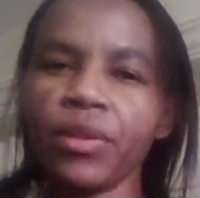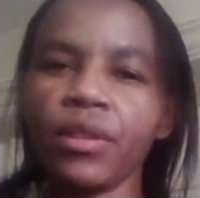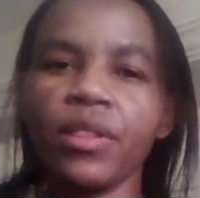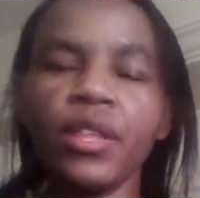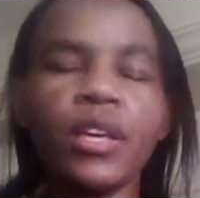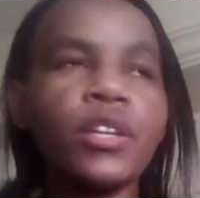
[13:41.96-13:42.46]

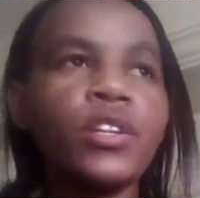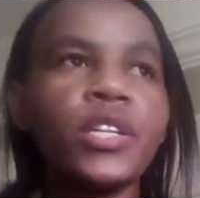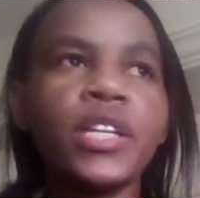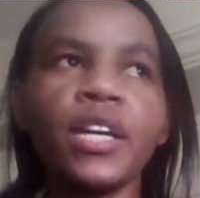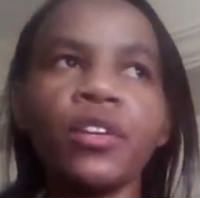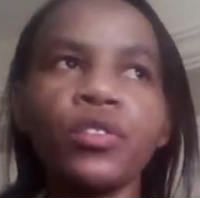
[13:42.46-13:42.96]
They
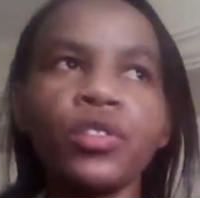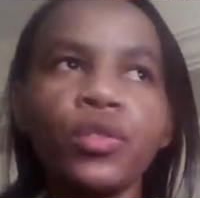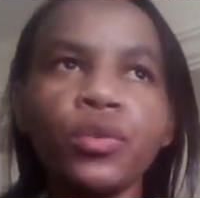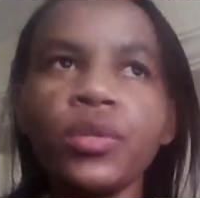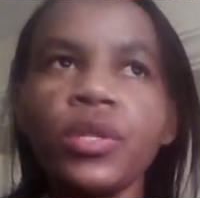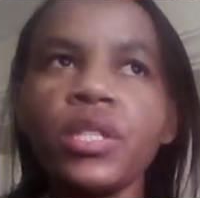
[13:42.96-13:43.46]
cannot
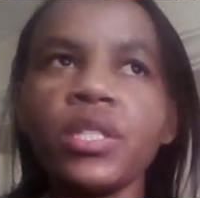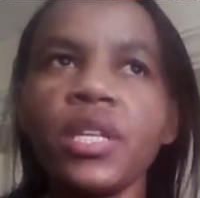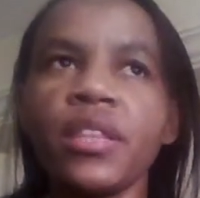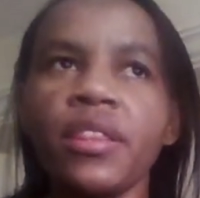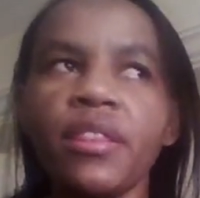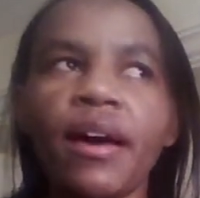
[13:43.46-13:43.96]
do this
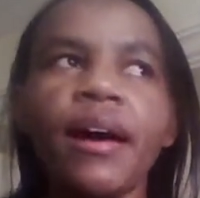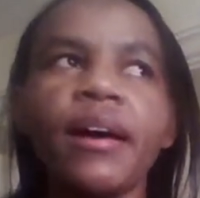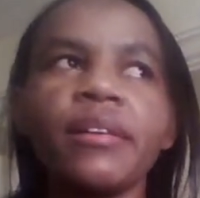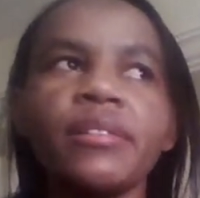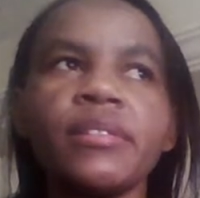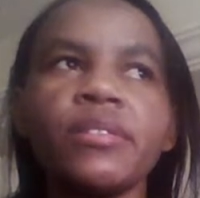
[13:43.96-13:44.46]
and
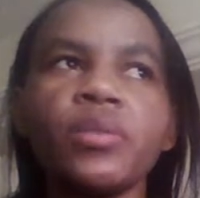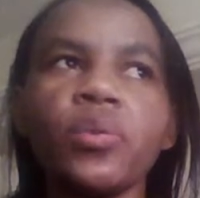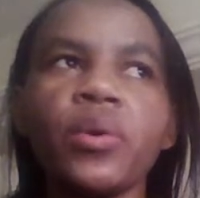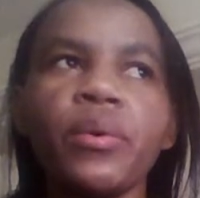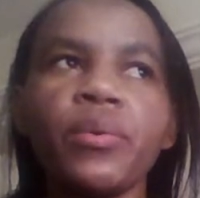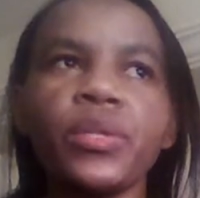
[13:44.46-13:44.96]
that.
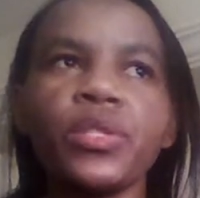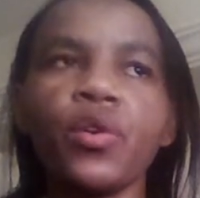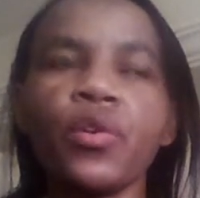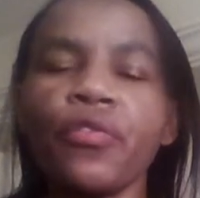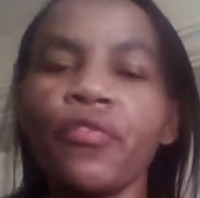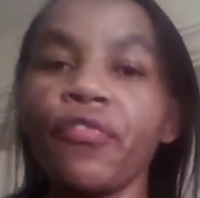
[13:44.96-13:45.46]
So I was
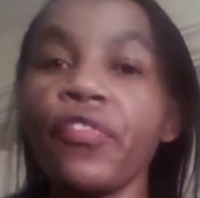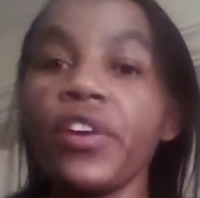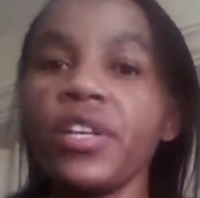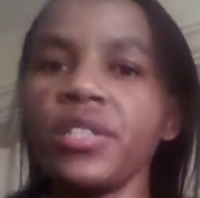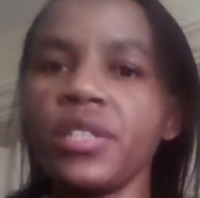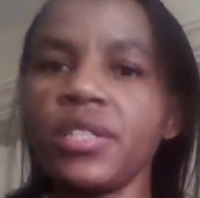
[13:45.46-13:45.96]

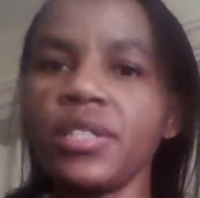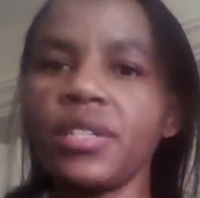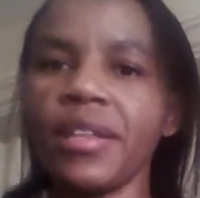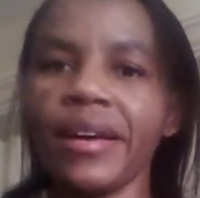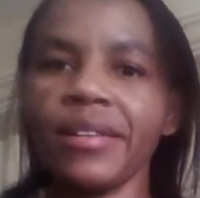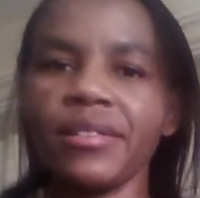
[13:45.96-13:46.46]

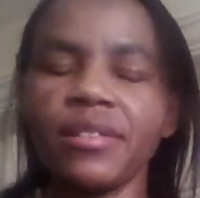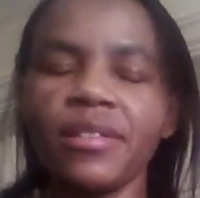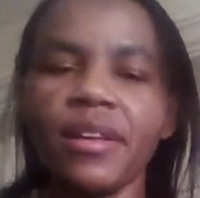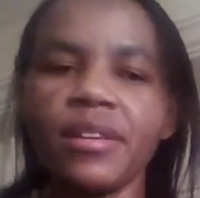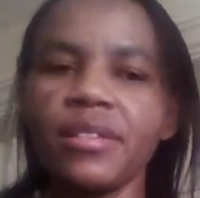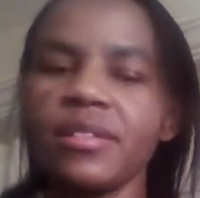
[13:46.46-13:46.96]
convinced that
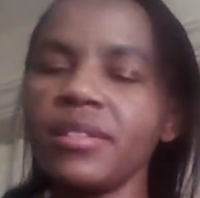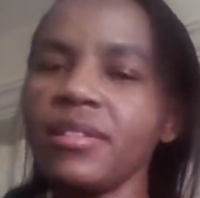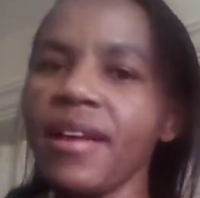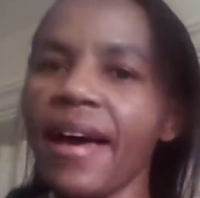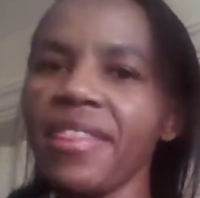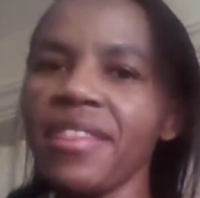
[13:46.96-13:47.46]
there is
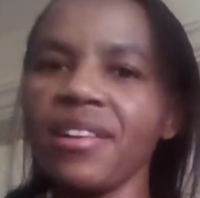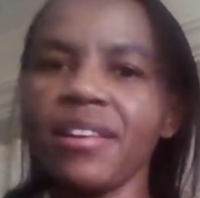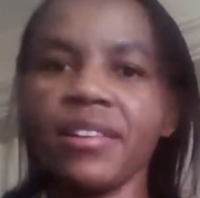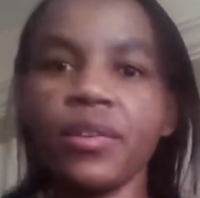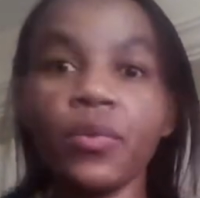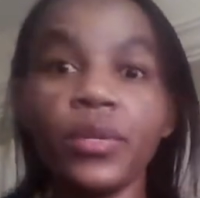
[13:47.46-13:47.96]
nothing
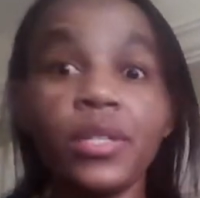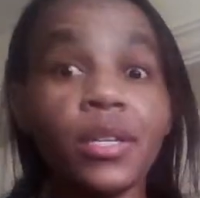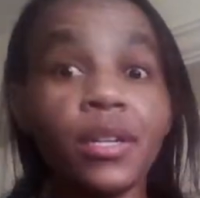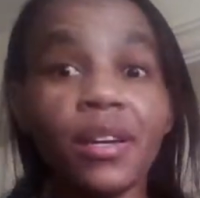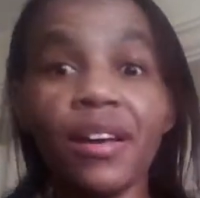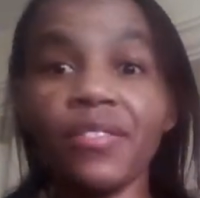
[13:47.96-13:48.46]
like
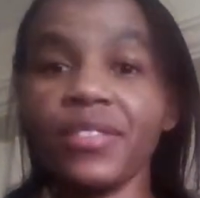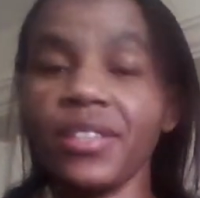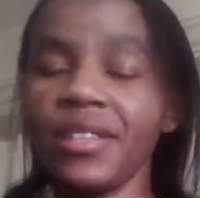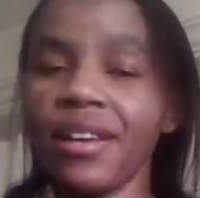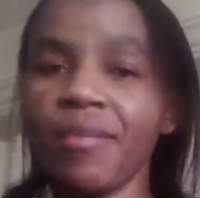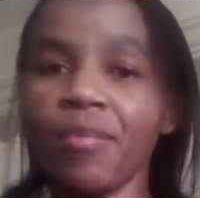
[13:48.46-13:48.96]
witchcraft,
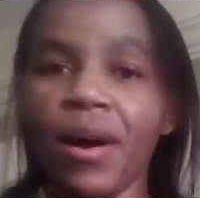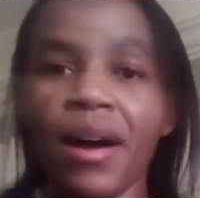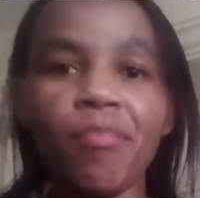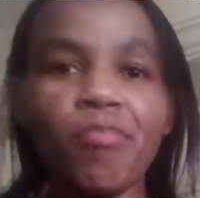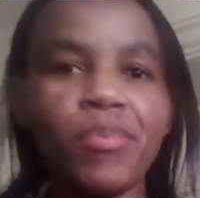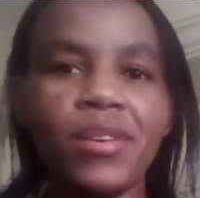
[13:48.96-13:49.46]
and I'm
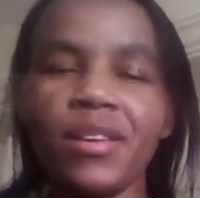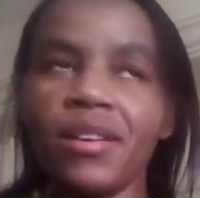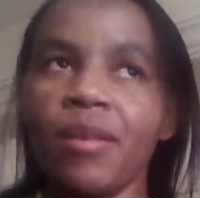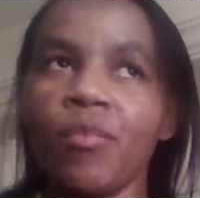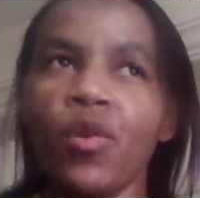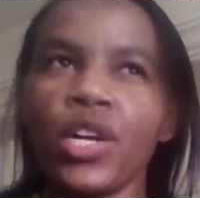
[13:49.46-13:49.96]
happy and
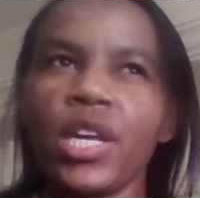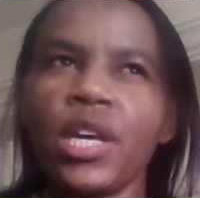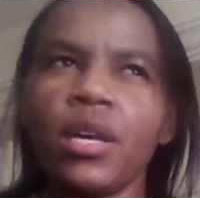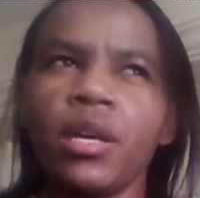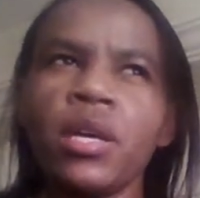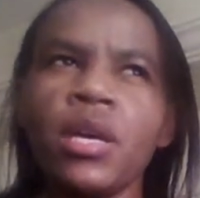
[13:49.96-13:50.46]
I'm
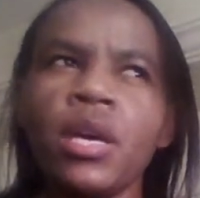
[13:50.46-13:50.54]
okay.